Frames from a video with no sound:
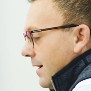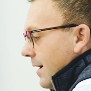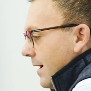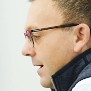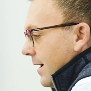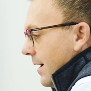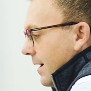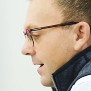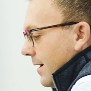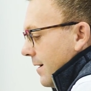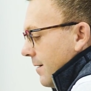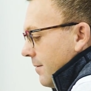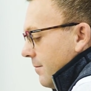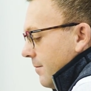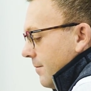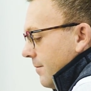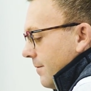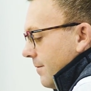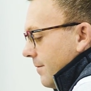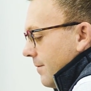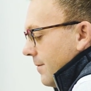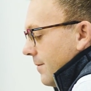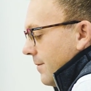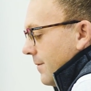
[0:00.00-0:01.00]
Um,
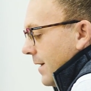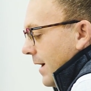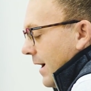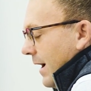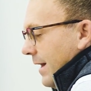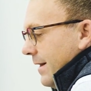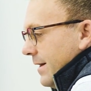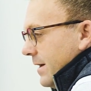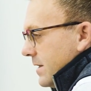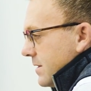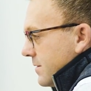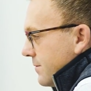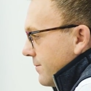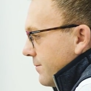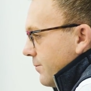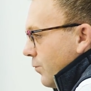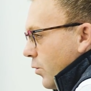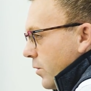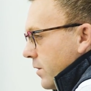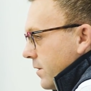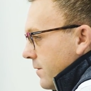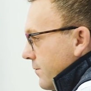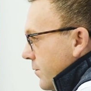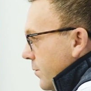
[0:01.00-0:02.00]
and I think it's
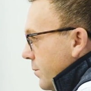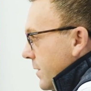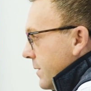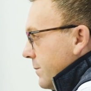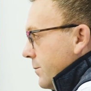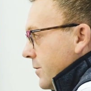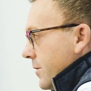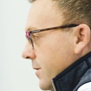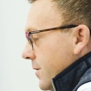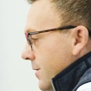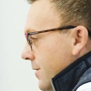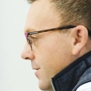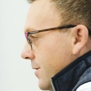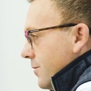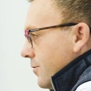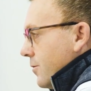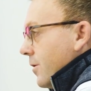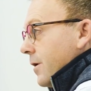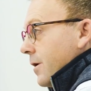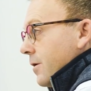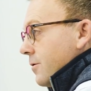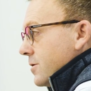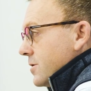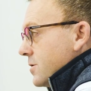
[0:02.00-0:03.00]
working for people you
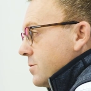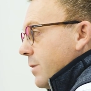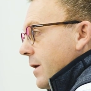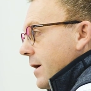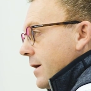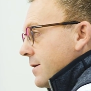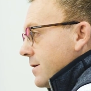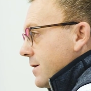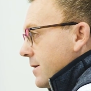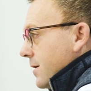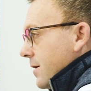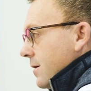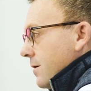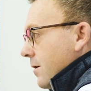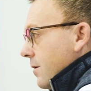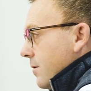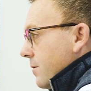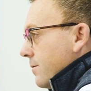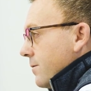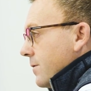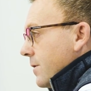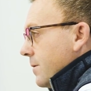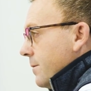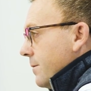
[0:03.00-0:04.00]
really respect and can
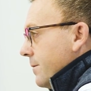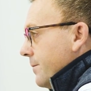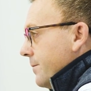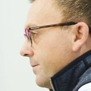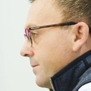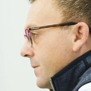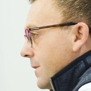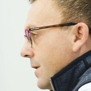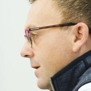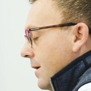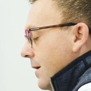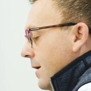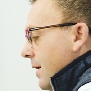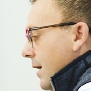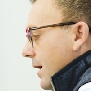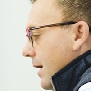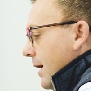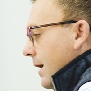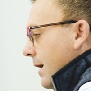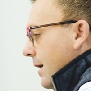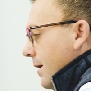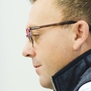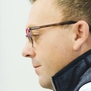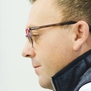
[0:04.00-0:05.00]
learn from. Yeah.
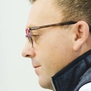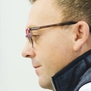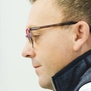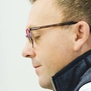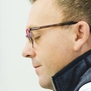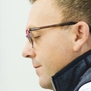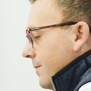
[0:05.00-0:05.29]
Um,